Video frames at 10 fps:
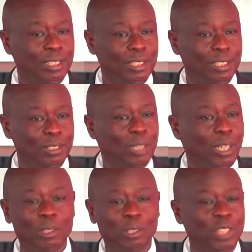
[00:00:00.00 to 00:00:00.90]
So I
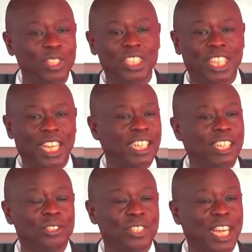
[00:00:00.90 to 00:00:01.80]
want to tell these
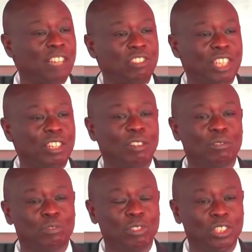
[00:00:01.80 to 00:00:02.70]
cartels that trick of
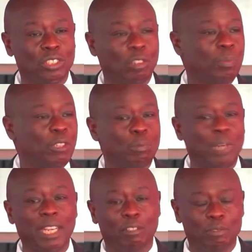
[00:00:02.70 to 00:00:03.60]
stopping to
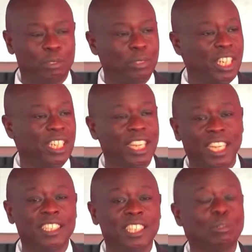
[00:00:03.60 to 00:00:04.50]
buy coffee to create a
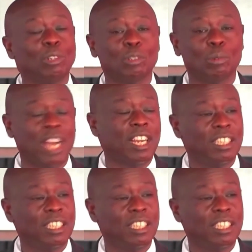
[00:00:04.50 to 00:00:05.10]
crisis will not work.